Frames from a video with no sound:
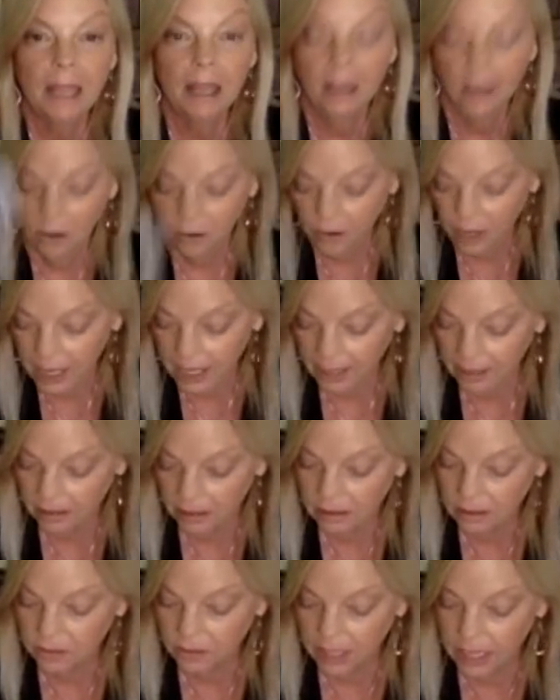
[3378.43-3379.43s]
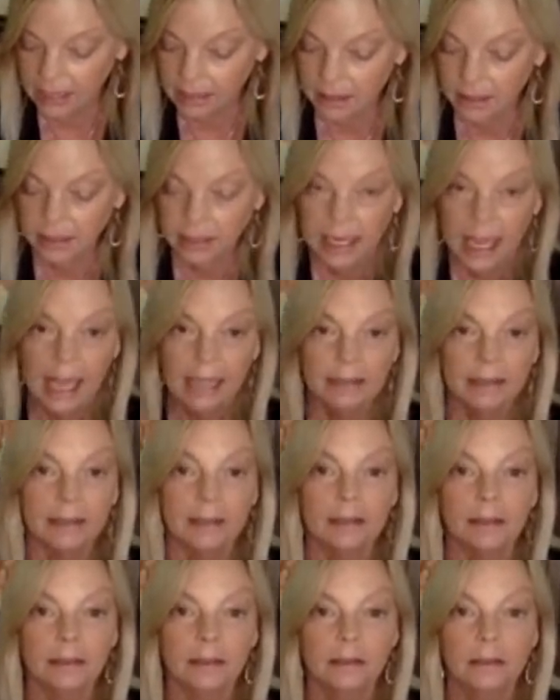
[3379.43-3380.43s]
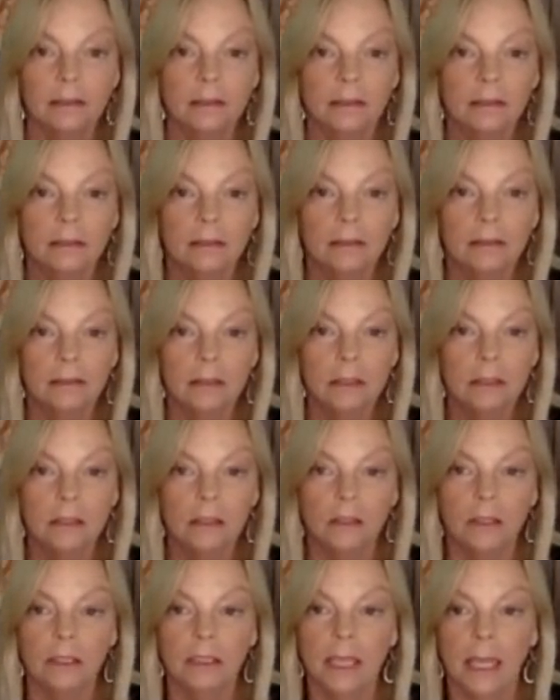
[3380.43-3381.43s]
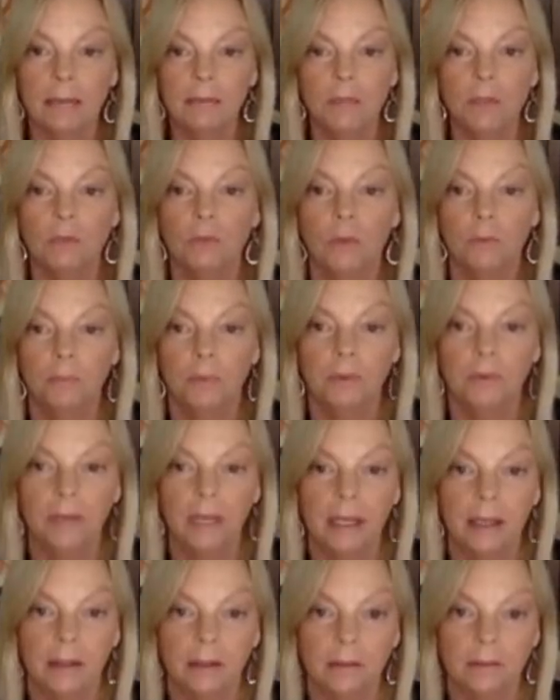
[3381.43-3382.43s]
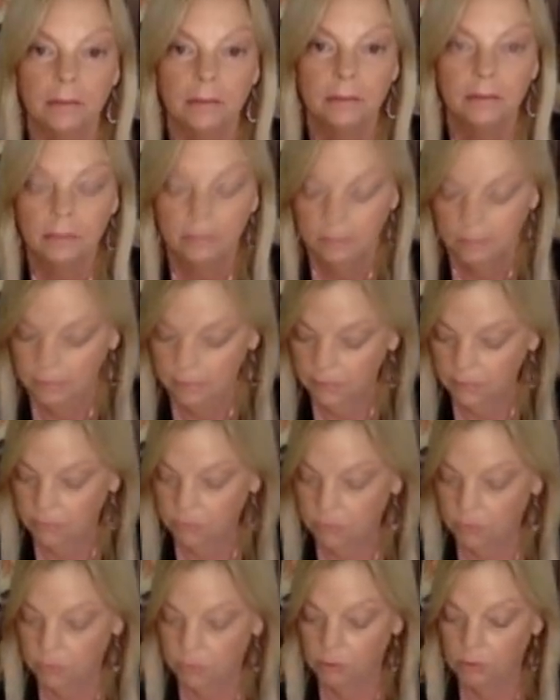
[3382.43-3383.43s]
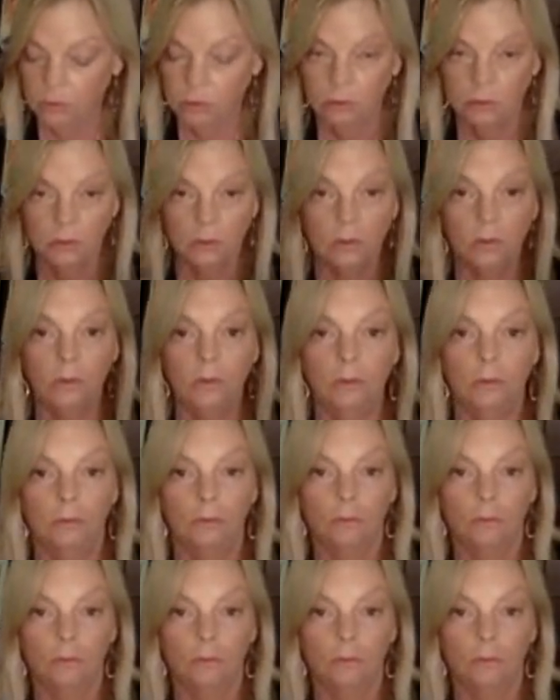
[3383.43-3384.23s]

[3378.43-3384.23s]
All right, so that's a yes. So the Dems will prevail. Woohoo!